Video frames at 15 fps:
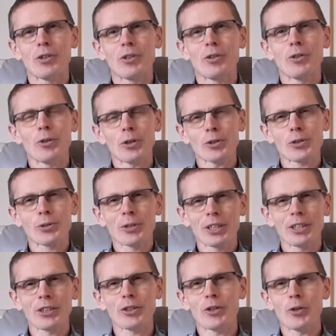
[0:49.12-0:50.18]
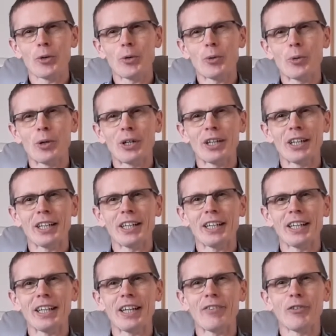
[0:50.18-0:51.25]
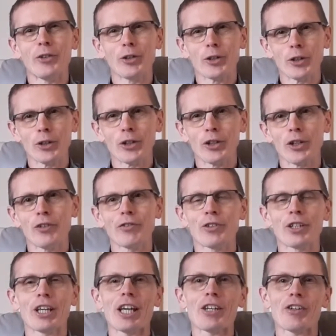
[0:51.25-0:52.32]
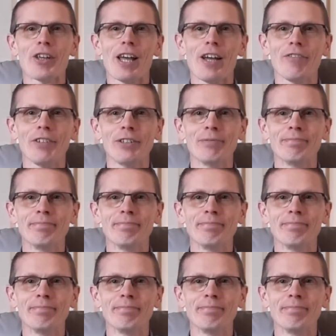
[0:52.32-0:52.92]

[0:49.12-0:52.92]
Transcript: You also need to know if you're good enough to get to heaven.